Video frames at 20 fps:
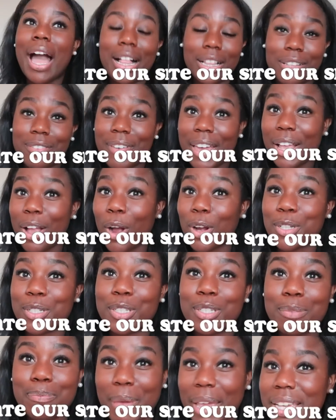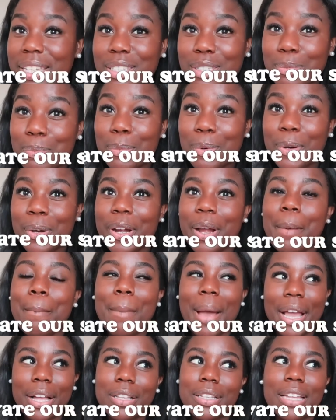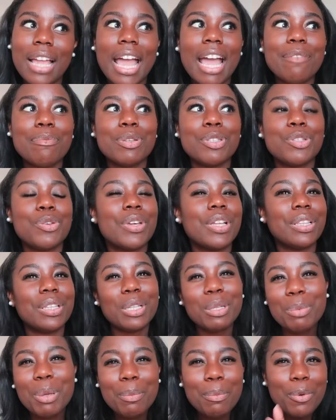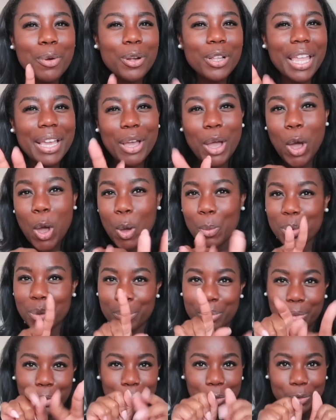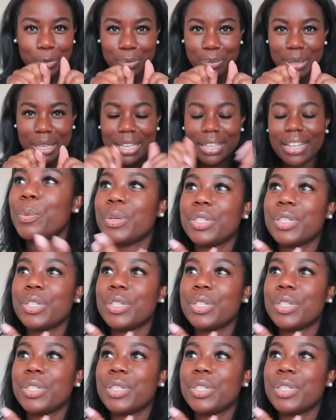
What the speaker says: elevate our space more. Michael and I have been doing a little bit more like home improvement.